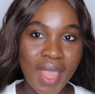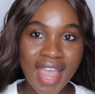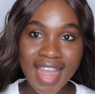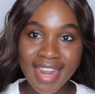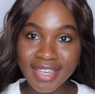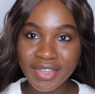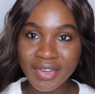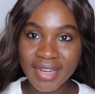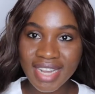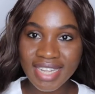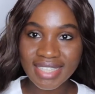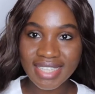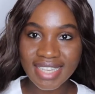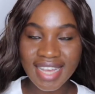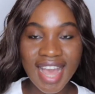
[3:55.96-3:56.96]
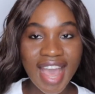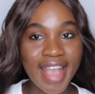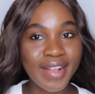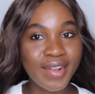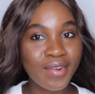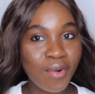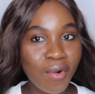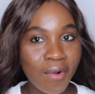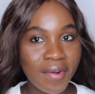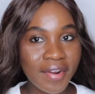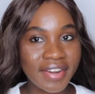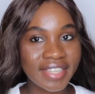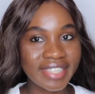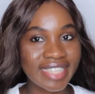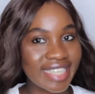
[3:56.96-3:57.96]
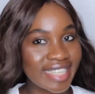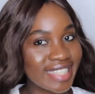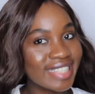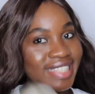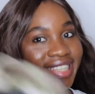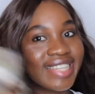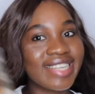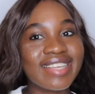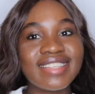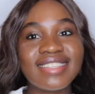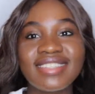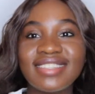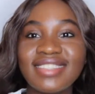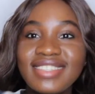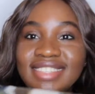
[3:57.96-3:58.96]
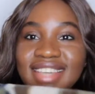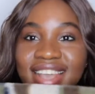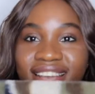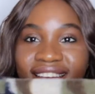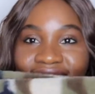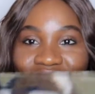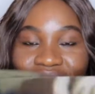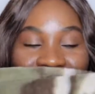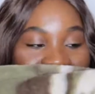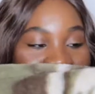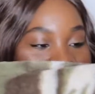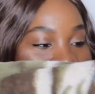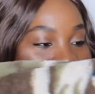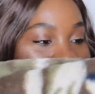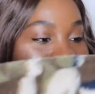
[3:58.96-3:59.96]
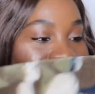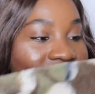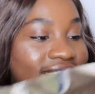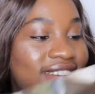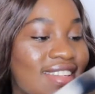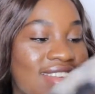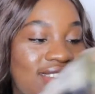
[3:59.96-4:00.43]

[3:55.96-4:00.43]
And the other thing I got is this jacket right here.